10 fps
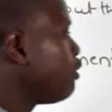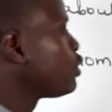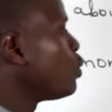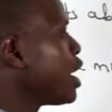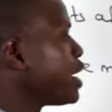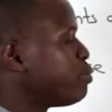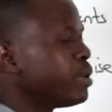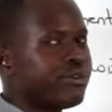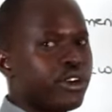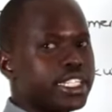up to where the
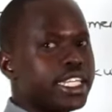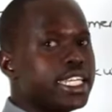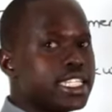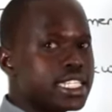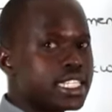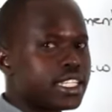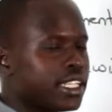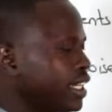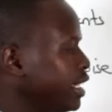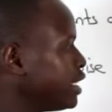pivot is
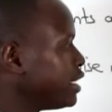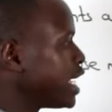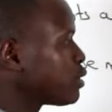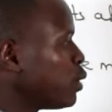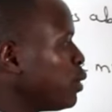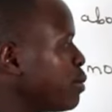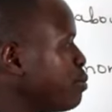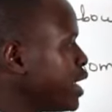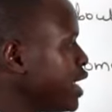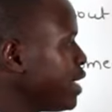that will
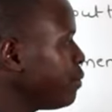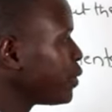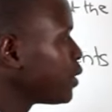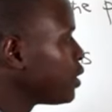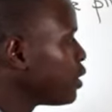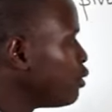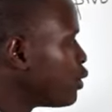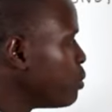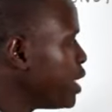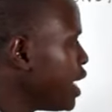be
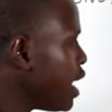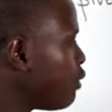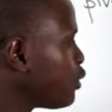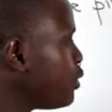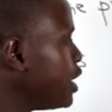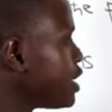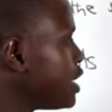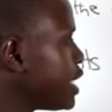from here up to this,